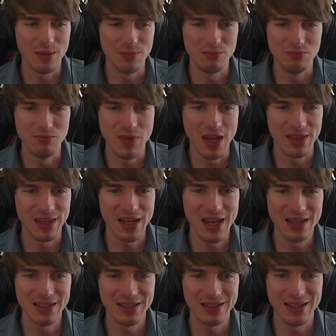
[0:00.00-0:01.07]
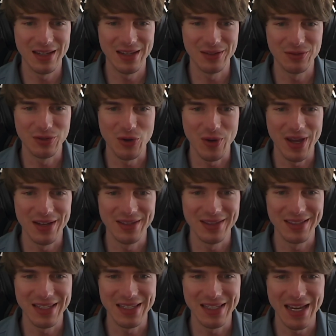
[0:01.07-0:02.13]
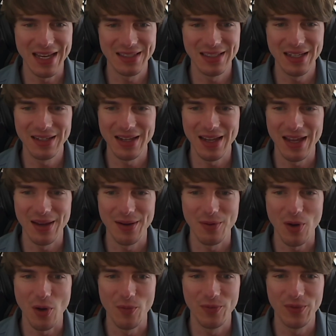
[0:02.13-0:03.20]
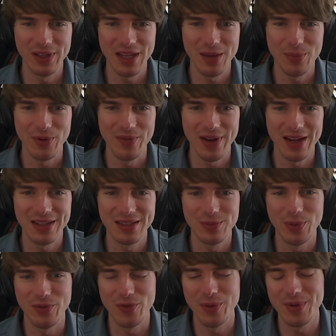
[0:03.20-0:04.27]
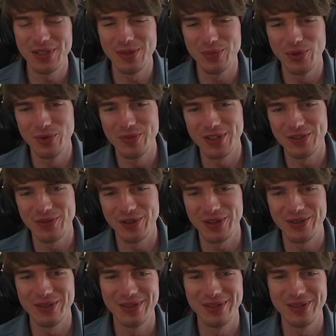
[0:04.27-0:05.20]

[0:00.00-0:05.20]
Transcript: Nothing else. Go ahead and test it, and hopefully it provides performance improvements for you.